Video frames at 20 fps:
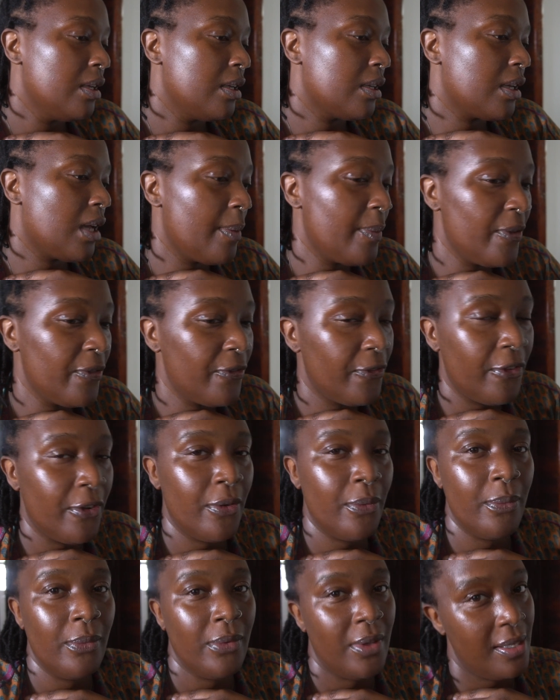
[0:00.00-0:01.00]
coming
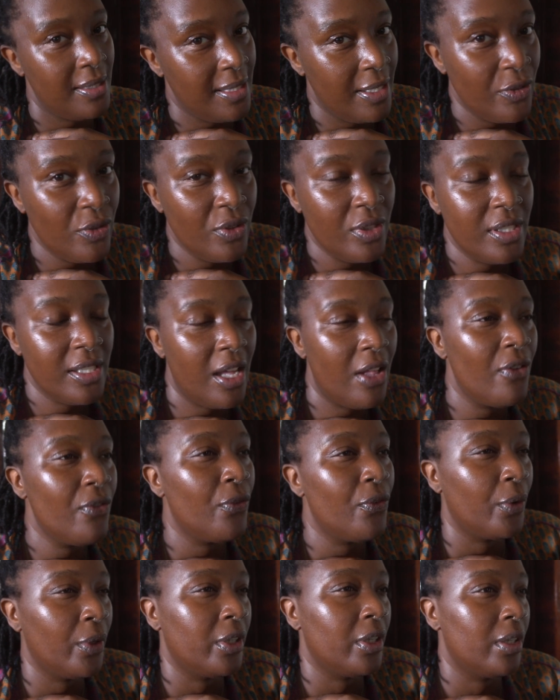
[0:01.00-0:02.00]
from Los Angeles,
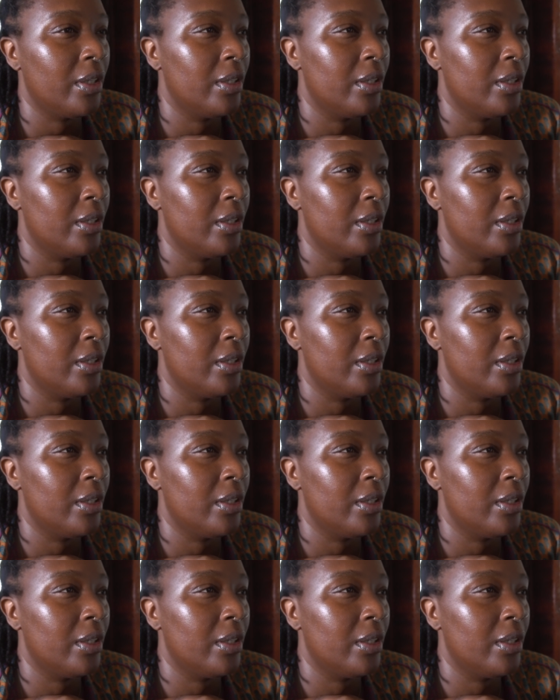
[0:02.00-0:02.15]
California,